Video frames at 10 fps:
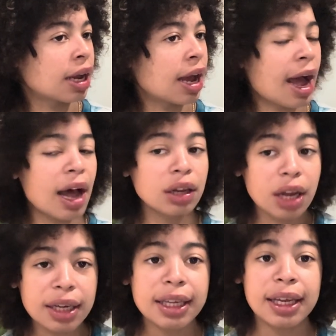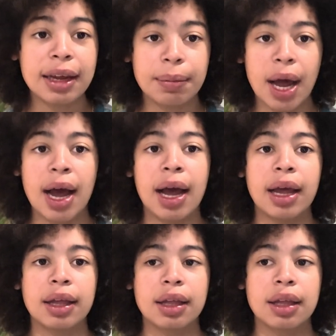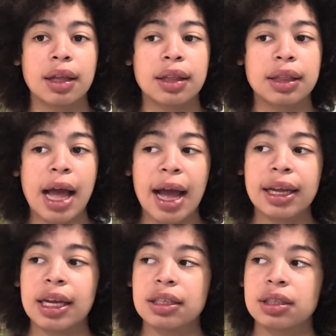how lucky am I that I get